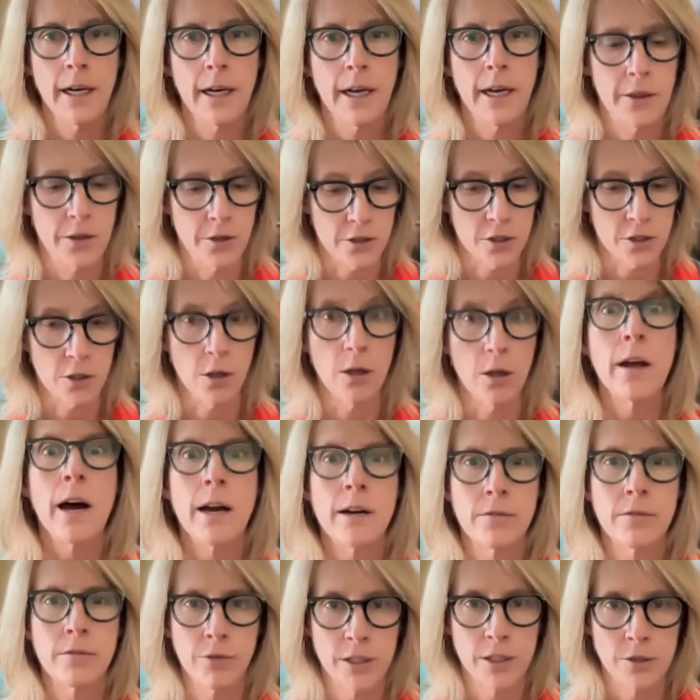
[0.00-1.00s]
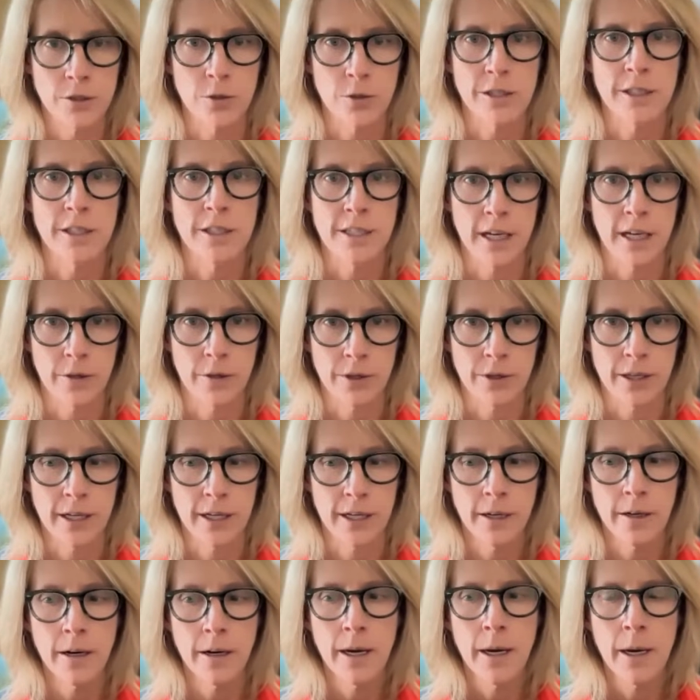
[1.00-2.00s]
There's a lot of resources out
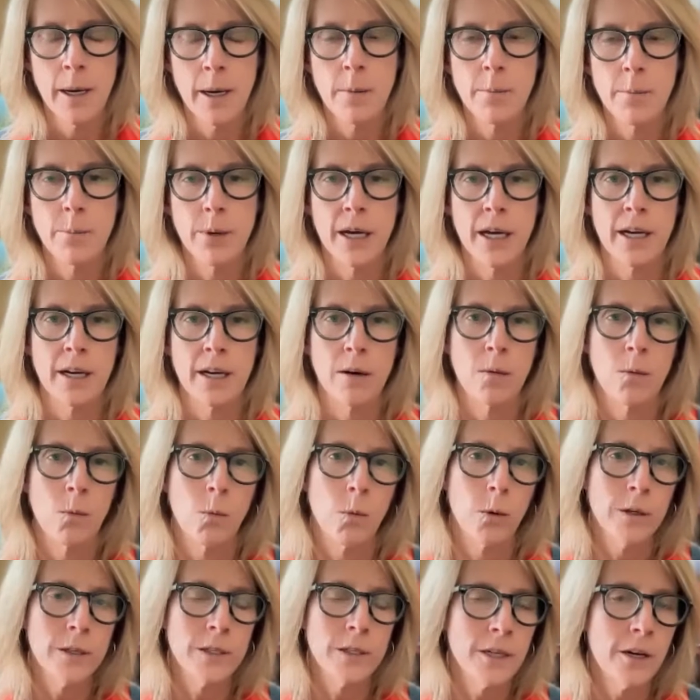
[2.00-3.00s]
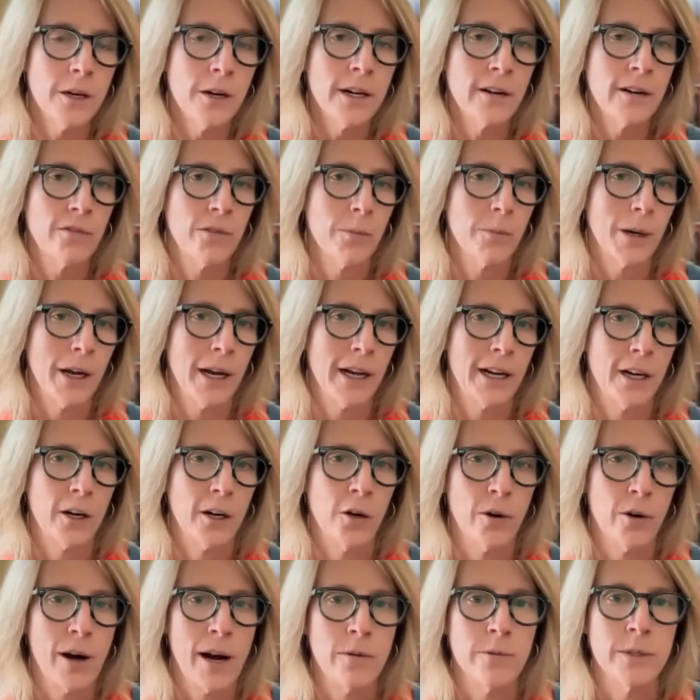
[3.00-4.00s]
there, but we're starting from kind of
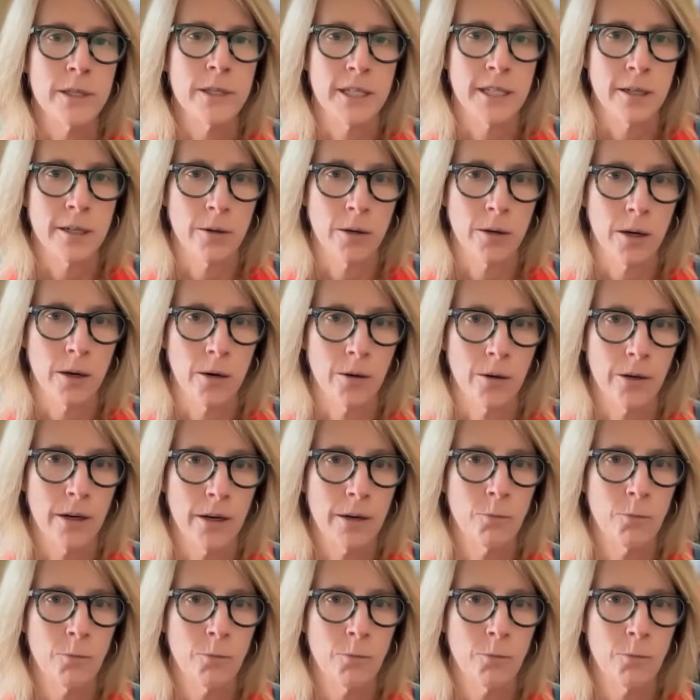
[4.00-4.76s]
ground zero.